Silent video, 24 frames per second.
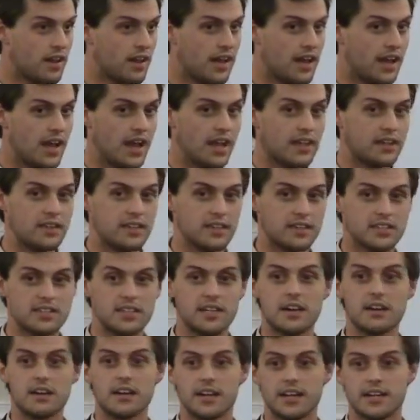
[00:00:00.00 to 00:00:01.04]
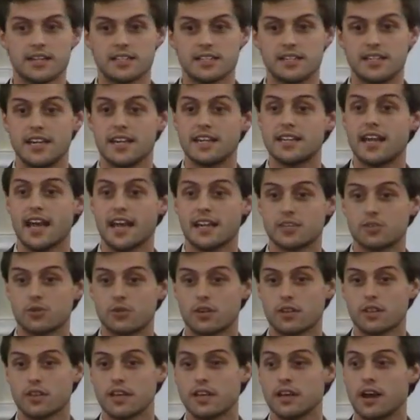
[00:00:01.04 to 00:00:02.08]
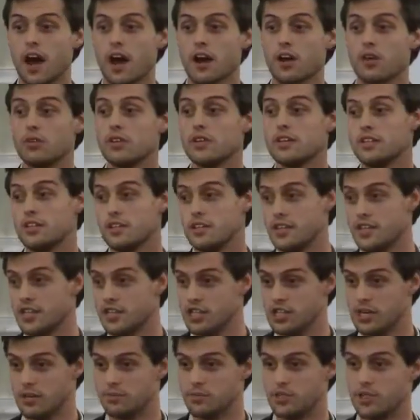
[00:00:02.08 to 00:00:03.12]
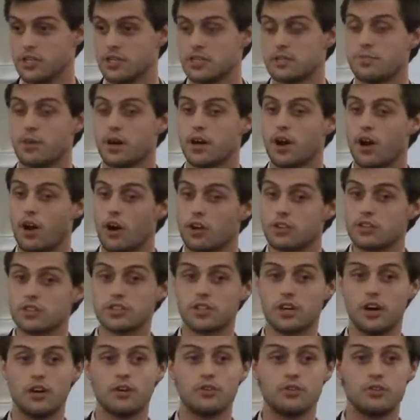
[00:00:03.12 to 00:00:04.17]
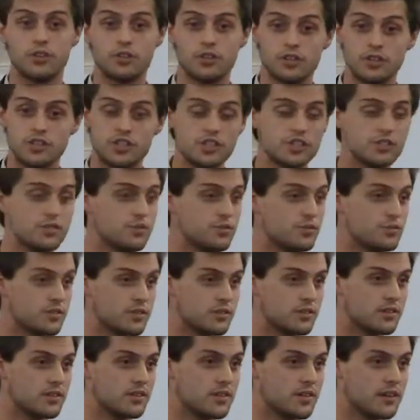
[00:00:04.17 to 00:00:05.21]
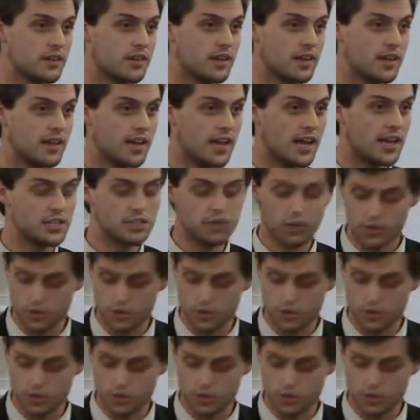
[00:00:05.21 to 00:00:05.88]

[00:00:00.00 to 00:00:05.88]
And the Assyrians did that sort of thing not only to the Egyptians, but also to the Jews. And so in